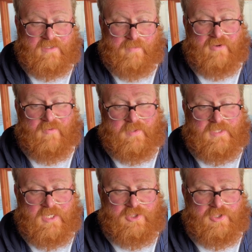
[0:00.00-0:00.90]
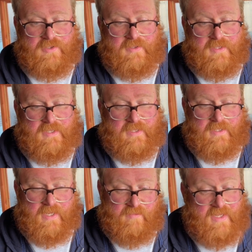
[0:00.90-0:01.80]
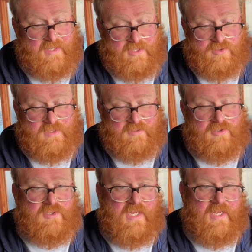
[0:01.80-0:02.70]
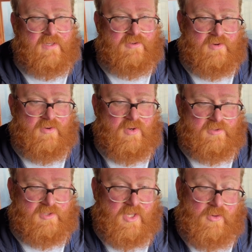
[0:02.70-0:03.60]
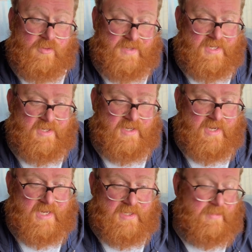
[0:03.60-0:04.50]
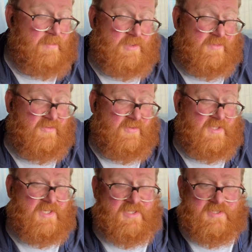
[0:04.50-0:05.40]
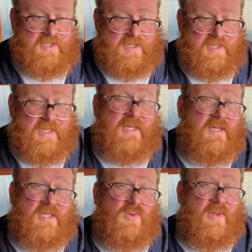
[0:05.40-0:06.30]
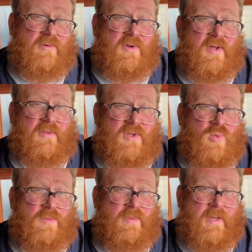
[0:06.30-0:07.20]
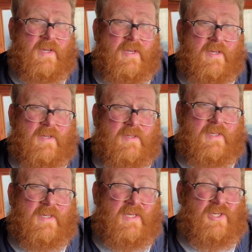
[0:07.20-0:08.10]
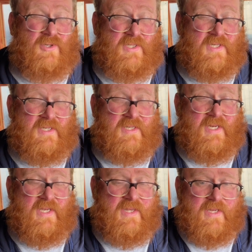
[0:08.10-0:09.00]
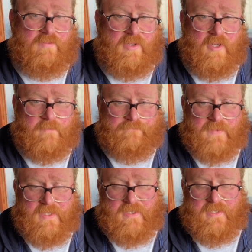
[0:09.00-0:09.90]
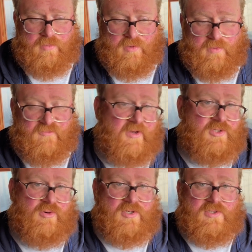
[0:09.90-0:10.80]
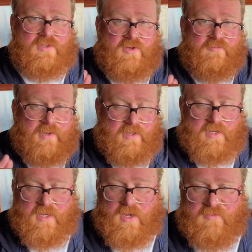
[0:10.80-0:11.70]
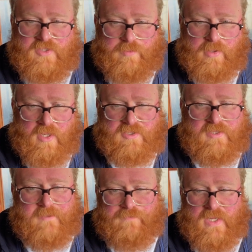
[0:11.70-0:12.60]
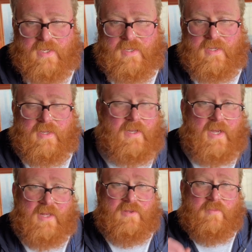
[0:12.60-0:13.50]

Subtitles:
a bad reputation, and then that sometimes does get through onto local media, and it might be something for you to consider as to whether or not you would be interested in taking that plot. But fingers crossed, you've been offered your plot. And